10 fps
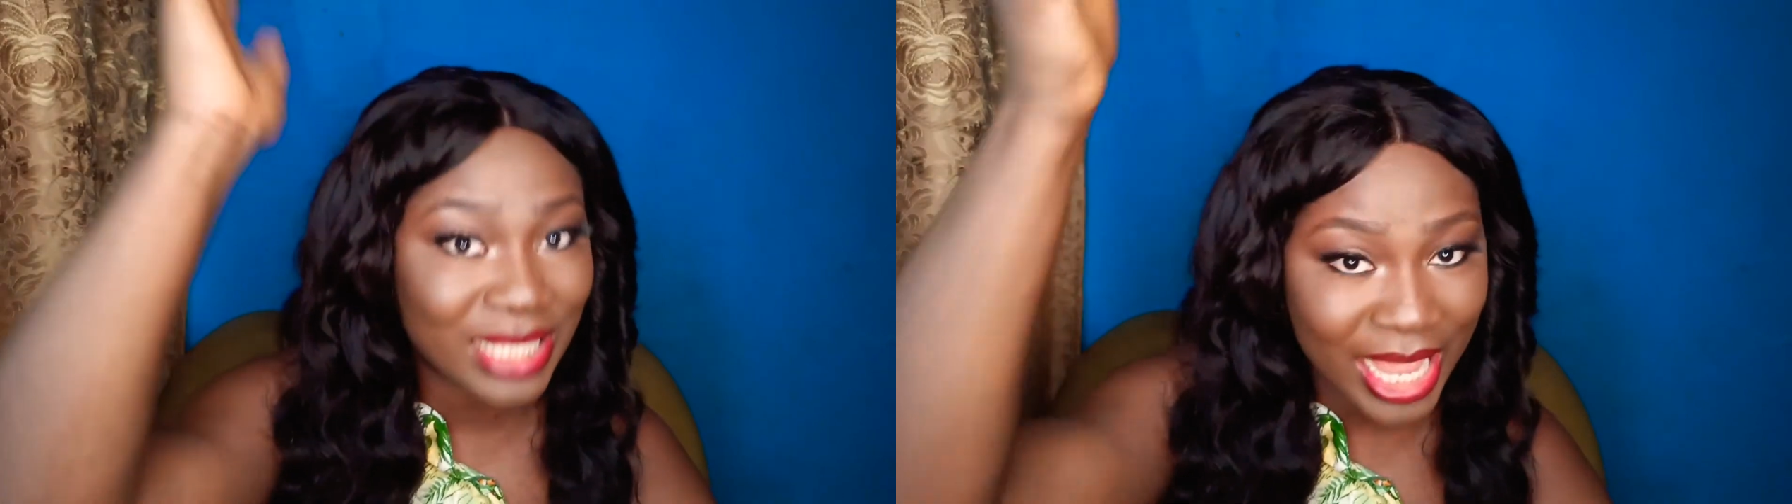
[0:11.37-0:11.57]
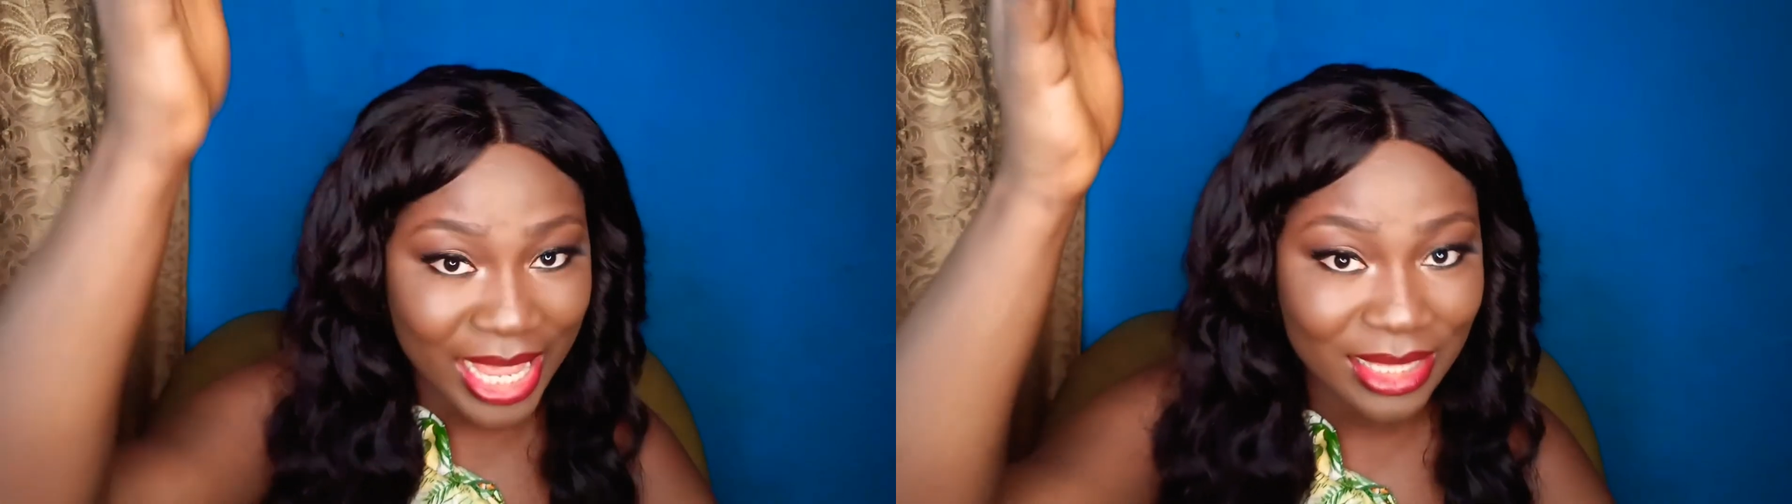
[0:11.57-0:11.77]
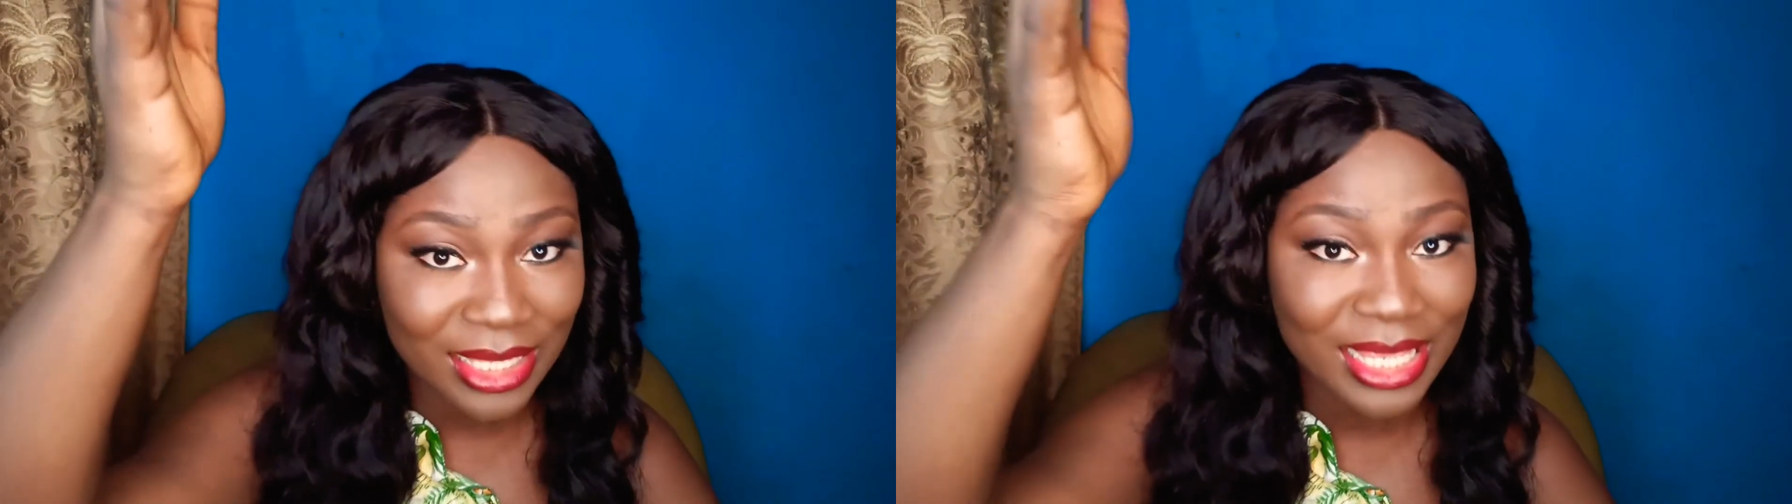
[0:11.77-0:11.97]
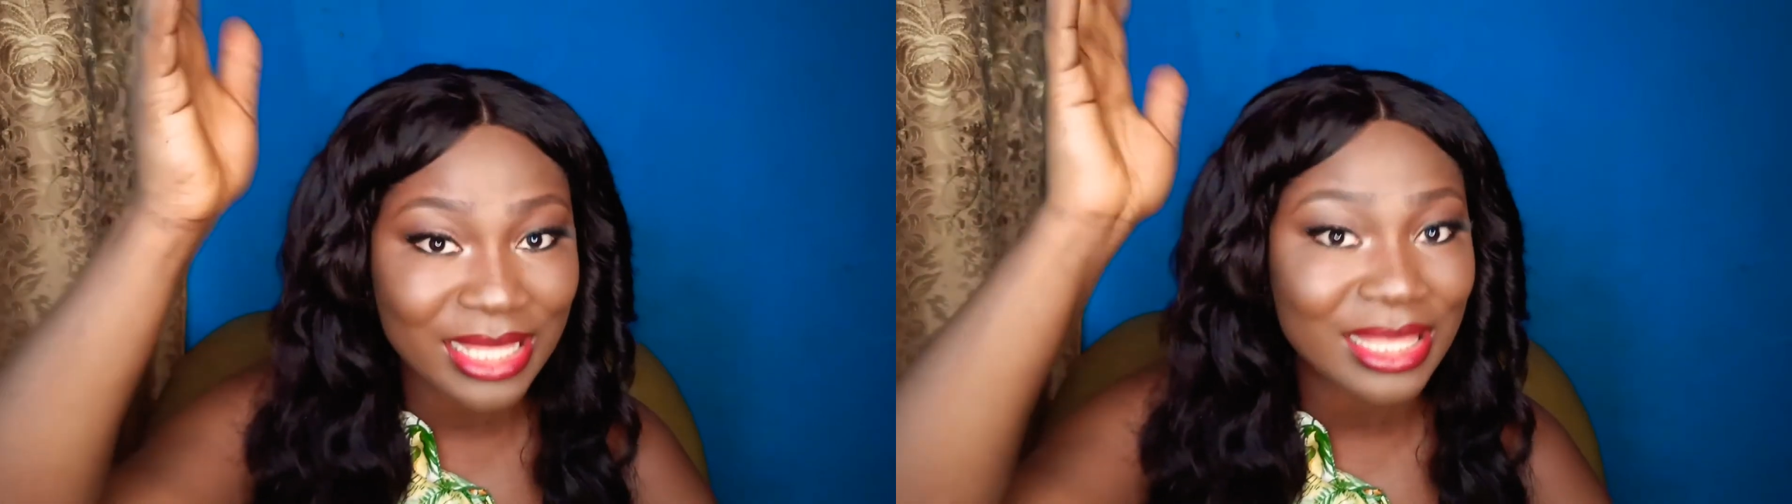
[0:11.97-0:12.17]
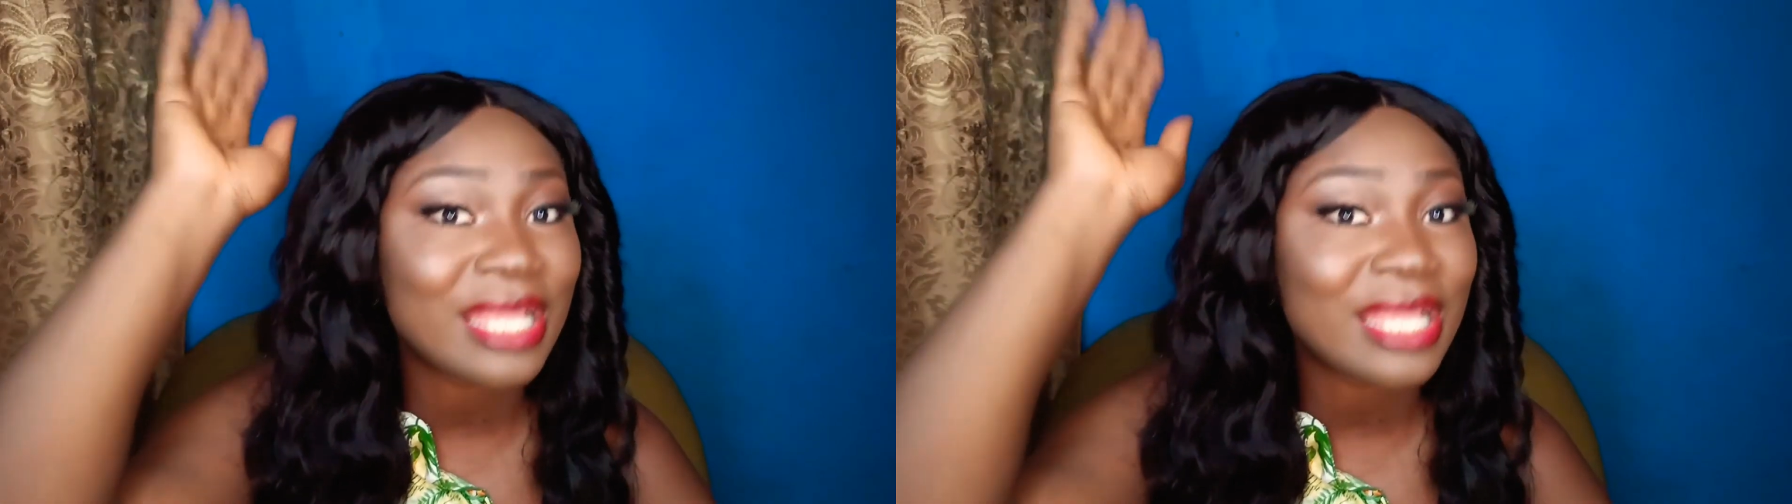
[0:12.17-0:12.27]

then in